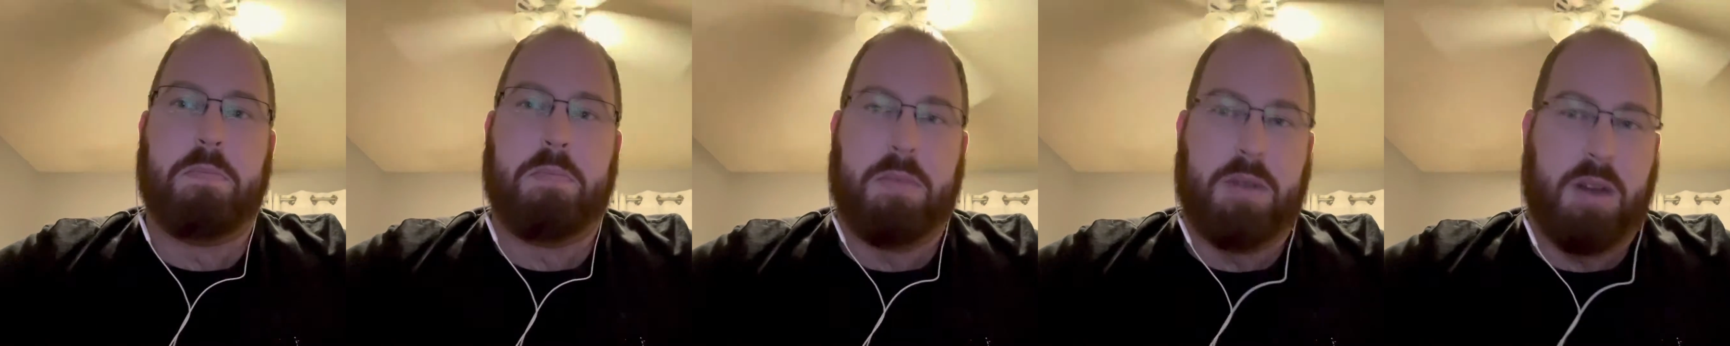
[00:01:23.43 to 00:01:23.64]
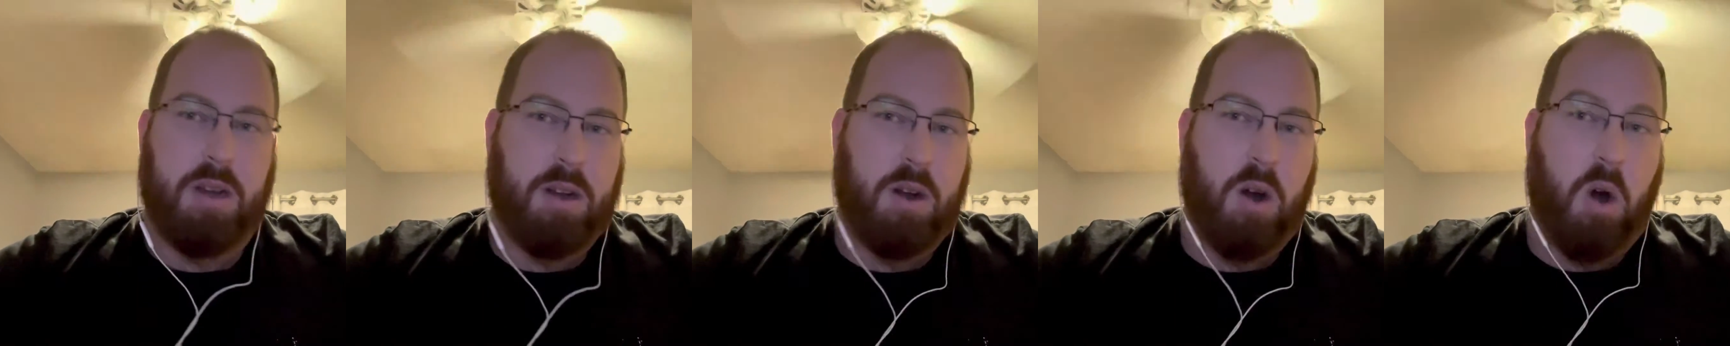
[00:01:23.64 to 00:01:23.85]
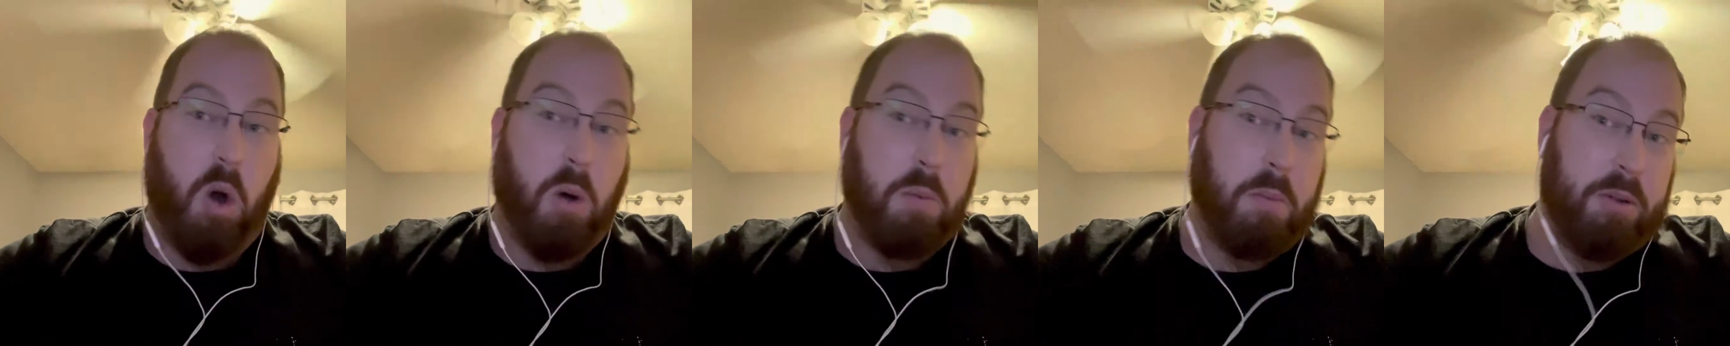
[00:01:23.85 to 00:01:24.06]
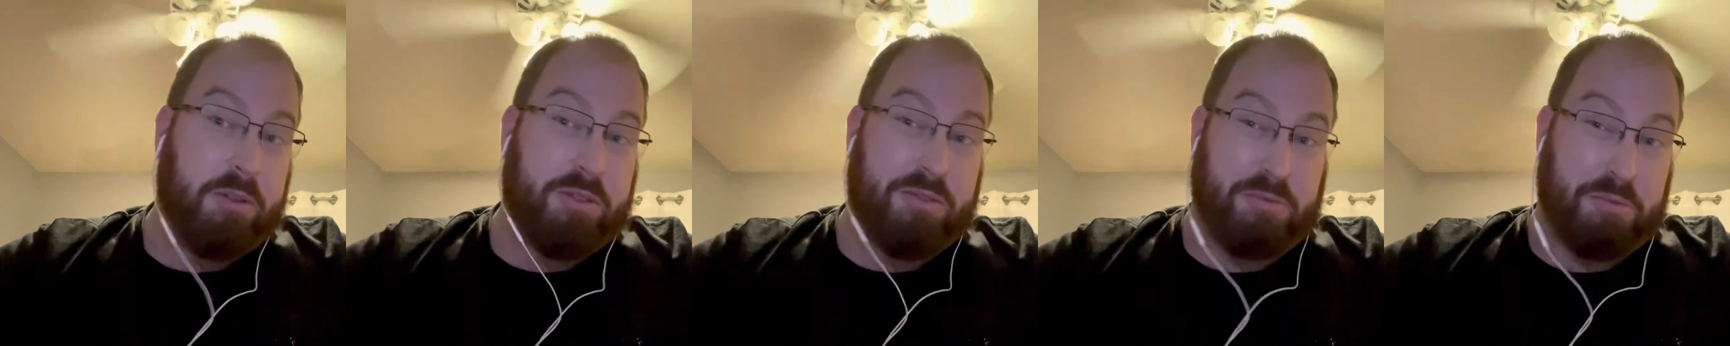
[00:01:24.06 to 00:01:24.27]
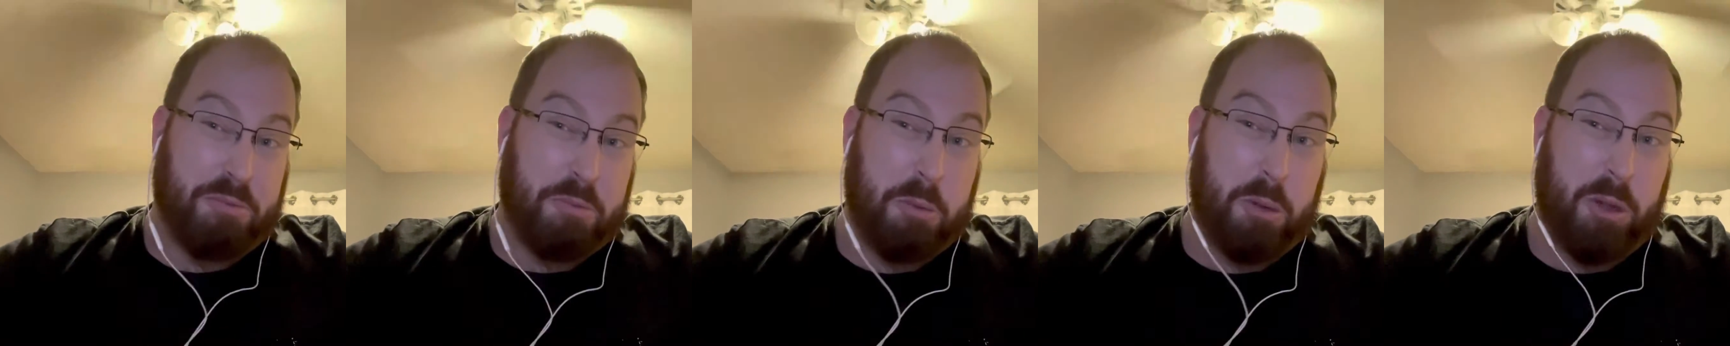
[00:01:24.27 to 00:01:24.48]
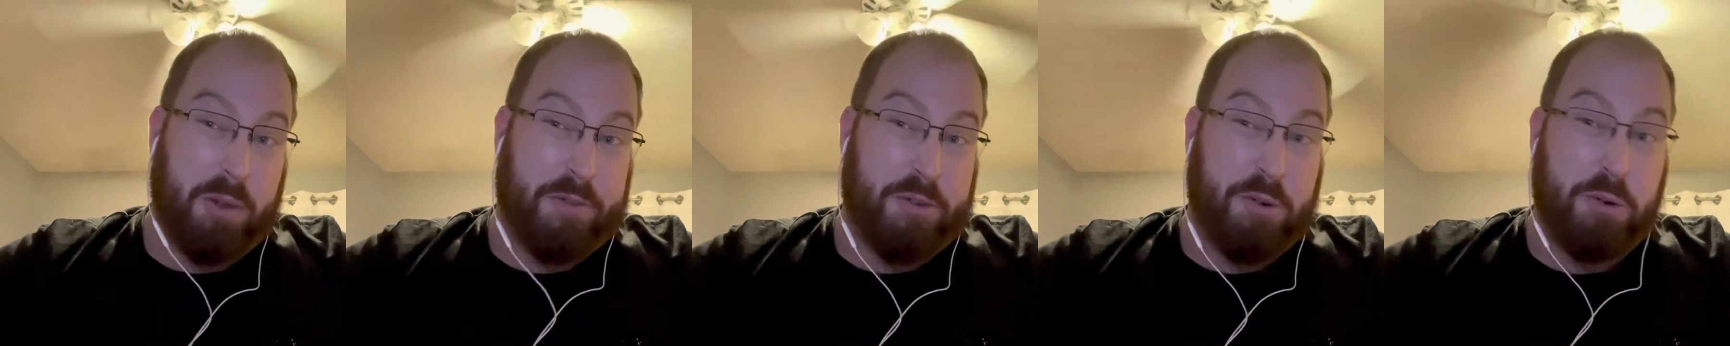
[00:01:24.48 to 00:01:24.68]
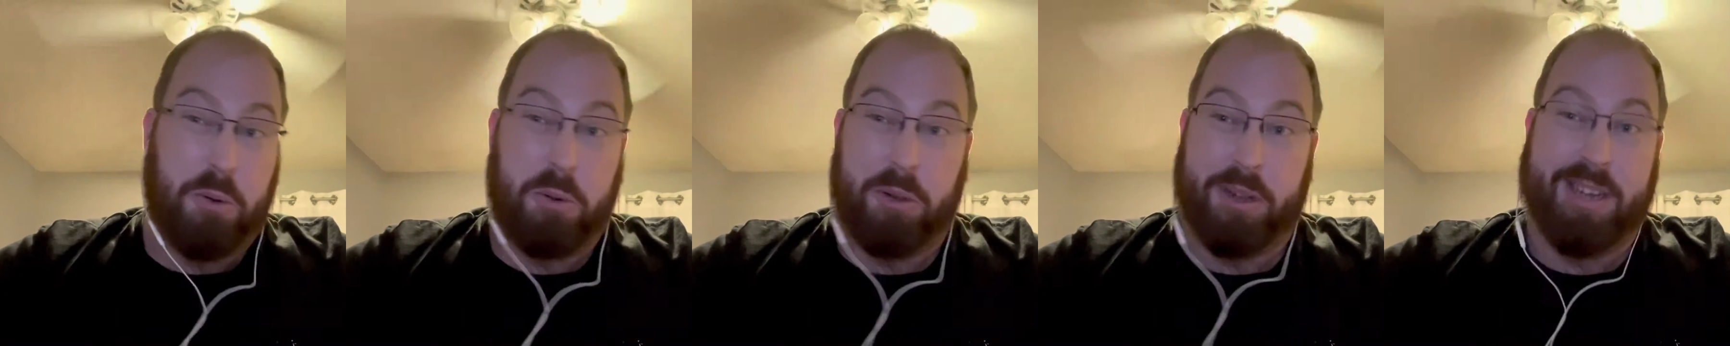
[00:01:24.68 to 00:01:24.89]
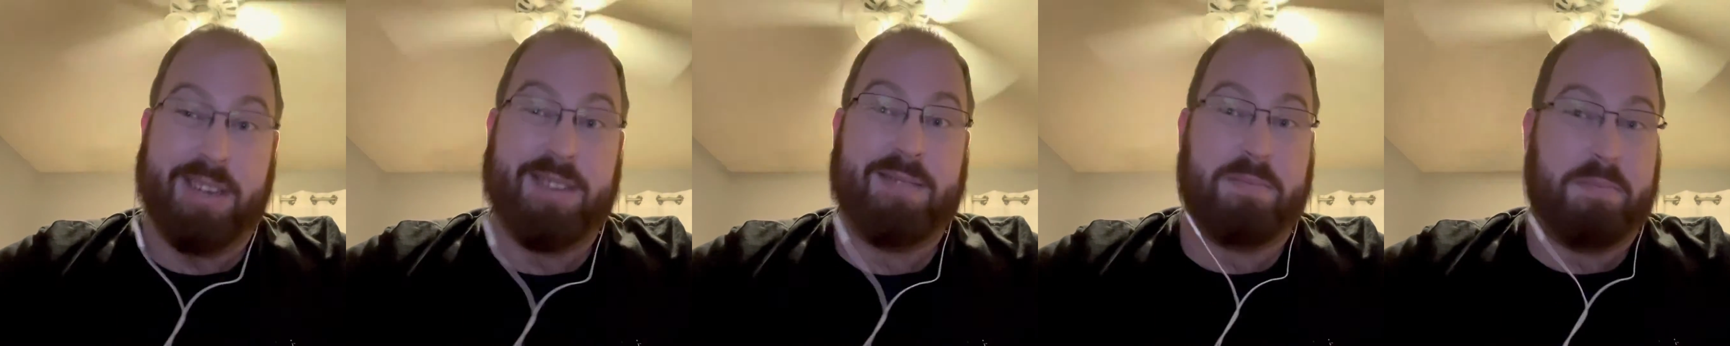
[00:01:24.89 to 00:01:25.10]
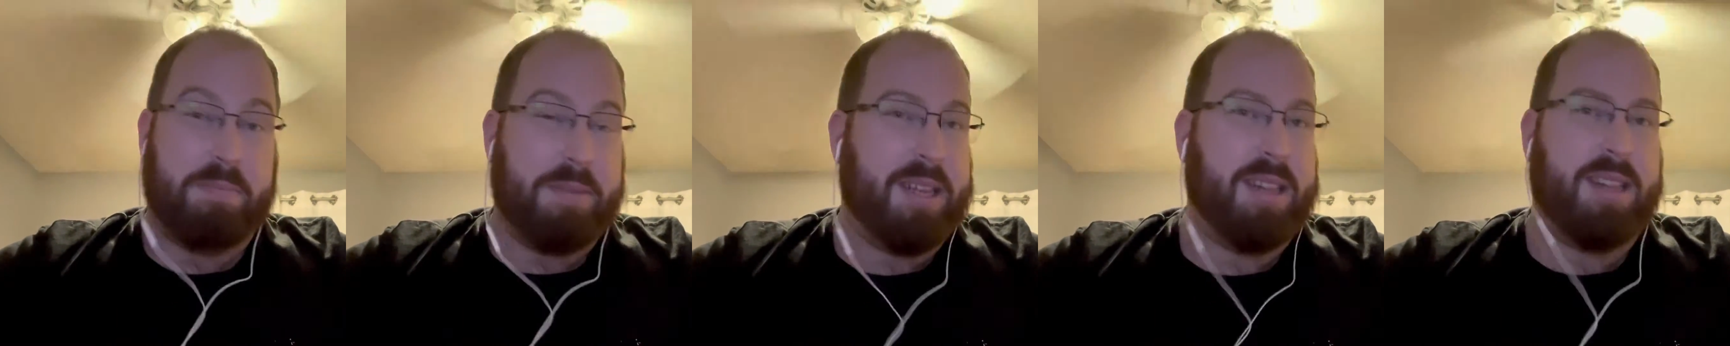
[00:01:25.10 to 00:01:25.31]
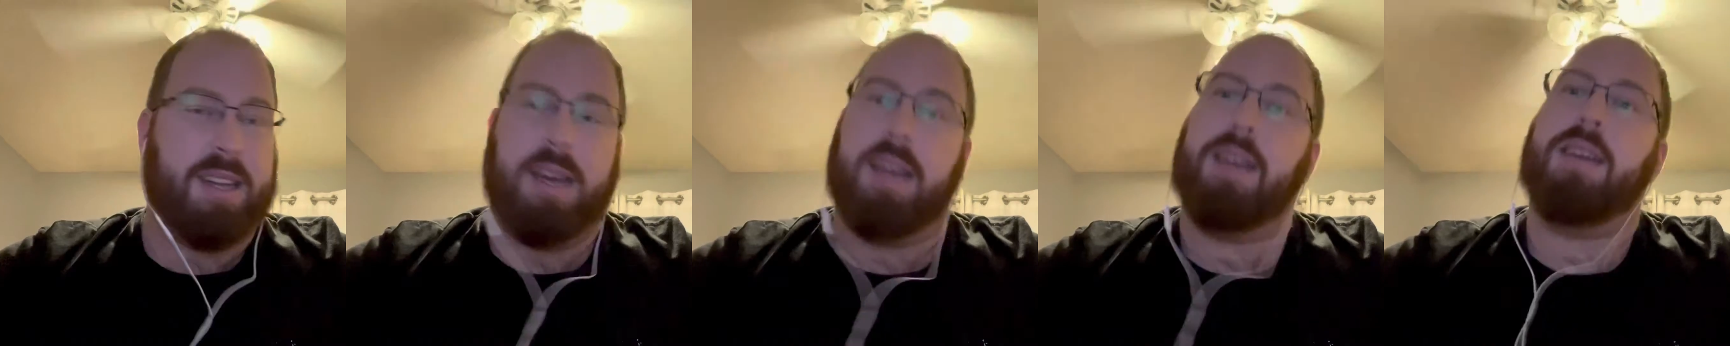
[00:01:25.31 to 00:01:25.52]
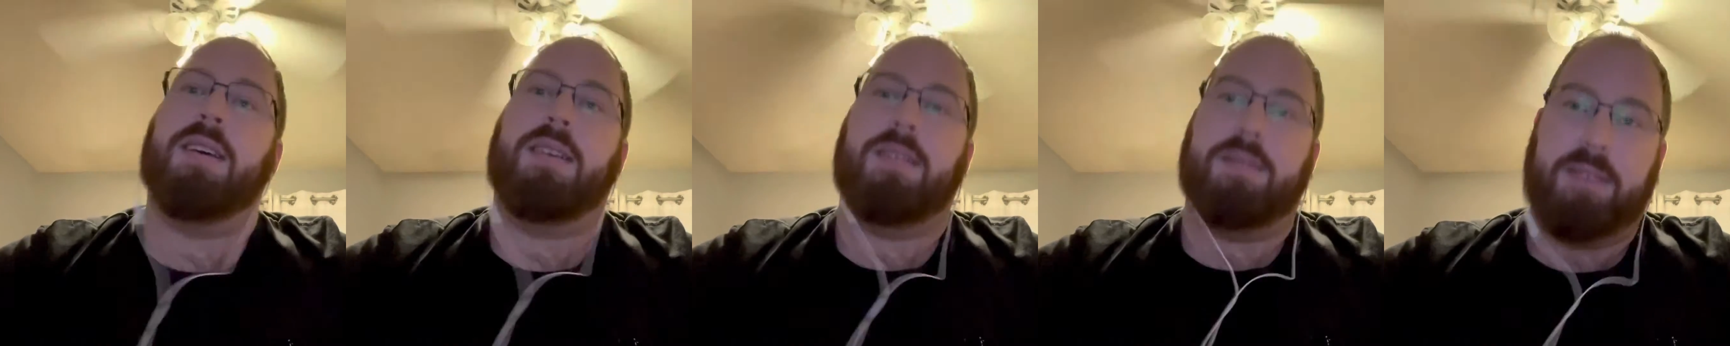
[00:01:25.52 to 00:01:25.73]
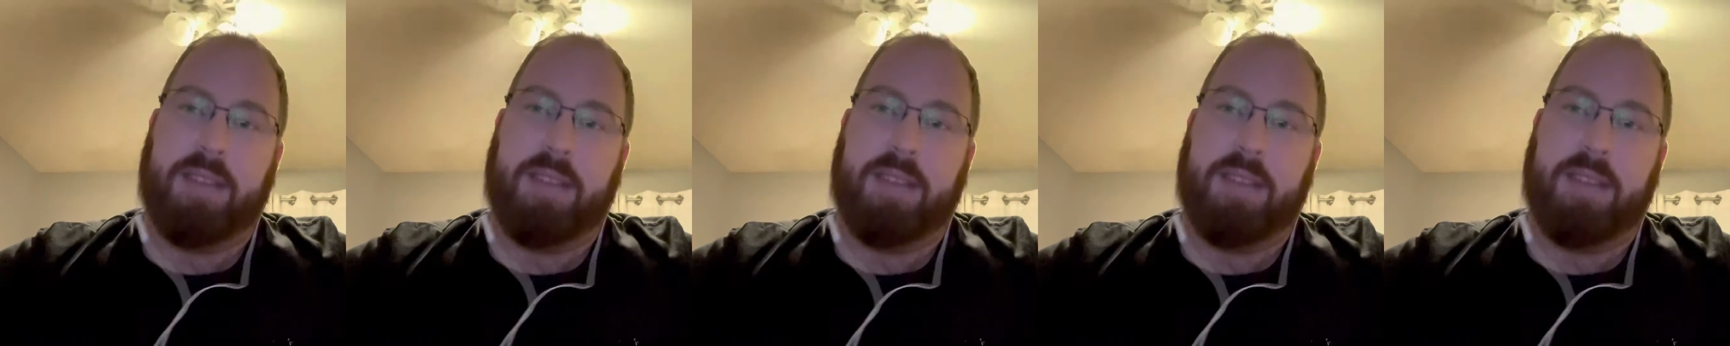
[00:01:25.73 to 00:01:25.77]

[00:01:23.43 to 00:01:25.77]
uh, almost rule of cool it and be like,